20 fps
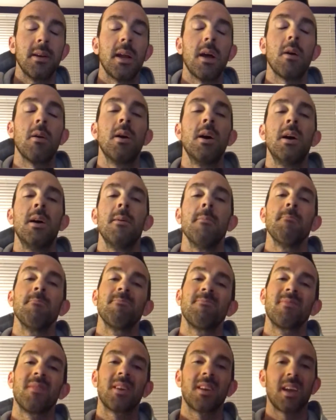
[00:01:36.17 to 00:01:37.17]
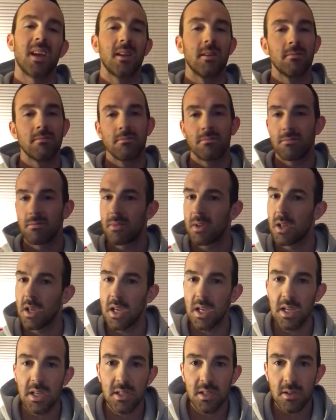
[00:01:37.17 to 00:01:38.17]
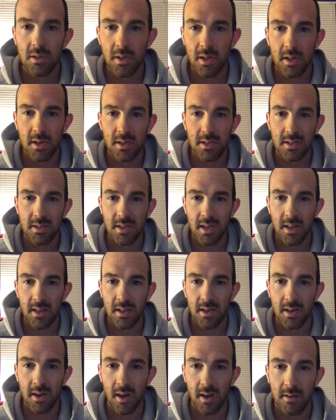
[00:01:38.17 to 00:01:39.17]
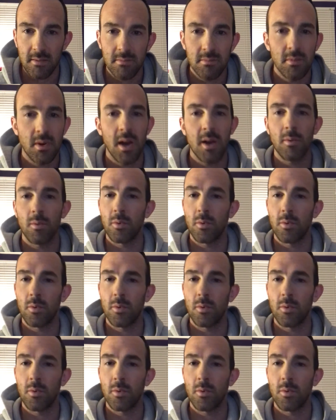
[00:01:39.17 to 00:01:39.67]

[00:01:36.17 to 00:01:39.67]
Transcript: Now, again, easier than said than done, right?